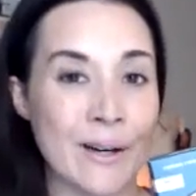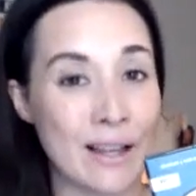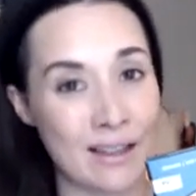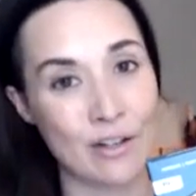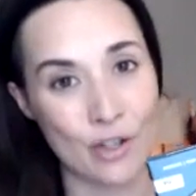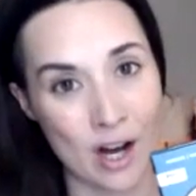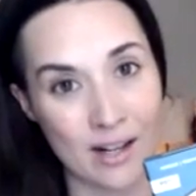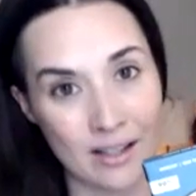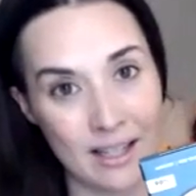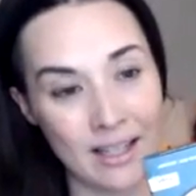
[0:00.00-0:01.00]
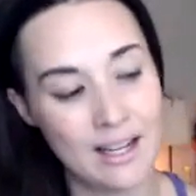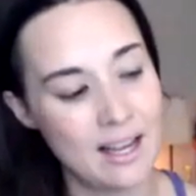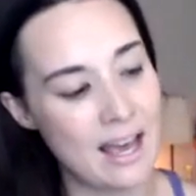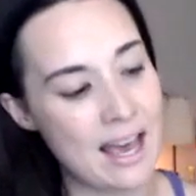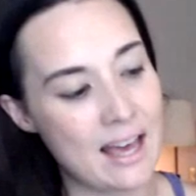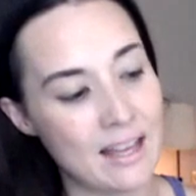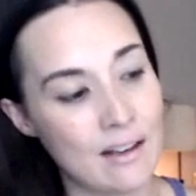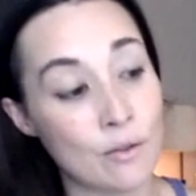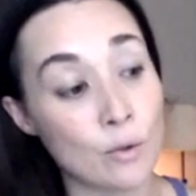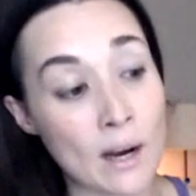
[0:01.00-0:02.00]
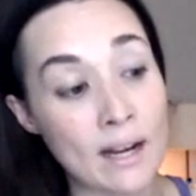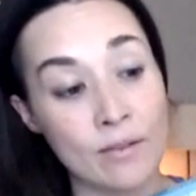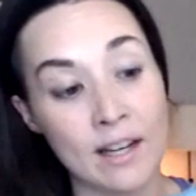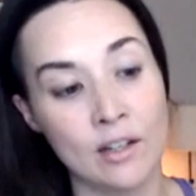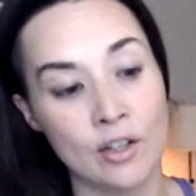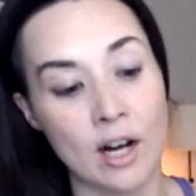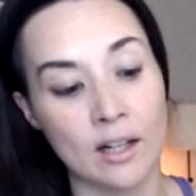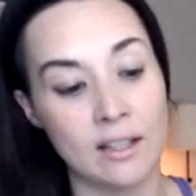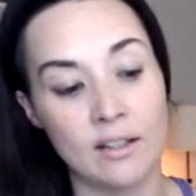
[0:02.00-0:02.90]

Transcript: I think chocolate, and they have great vegan chocolate.